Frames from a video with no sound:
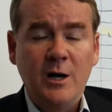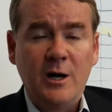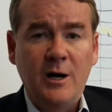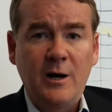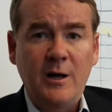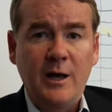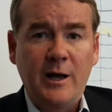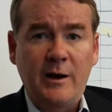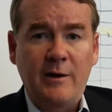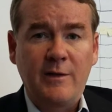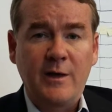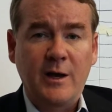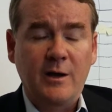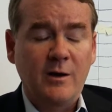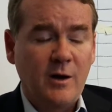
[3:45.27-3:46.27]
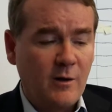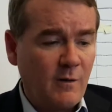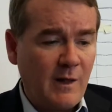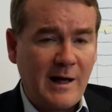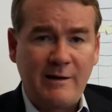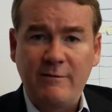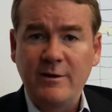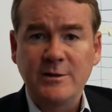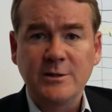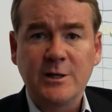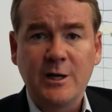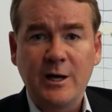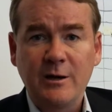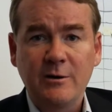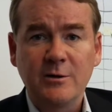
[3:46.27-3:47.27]
I think a lot of
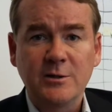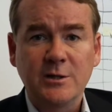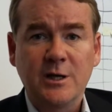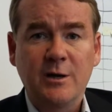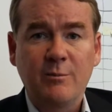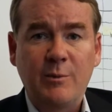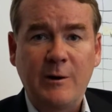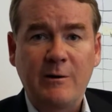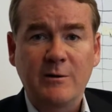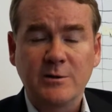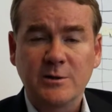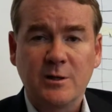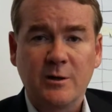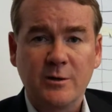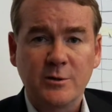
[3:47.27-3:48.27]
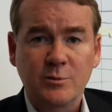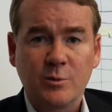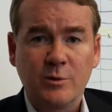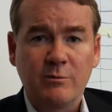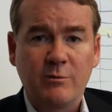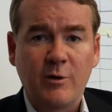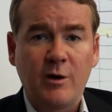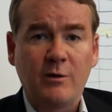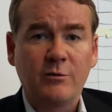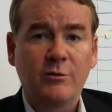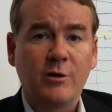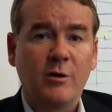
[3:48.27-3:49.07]
educators and parents and others were involved.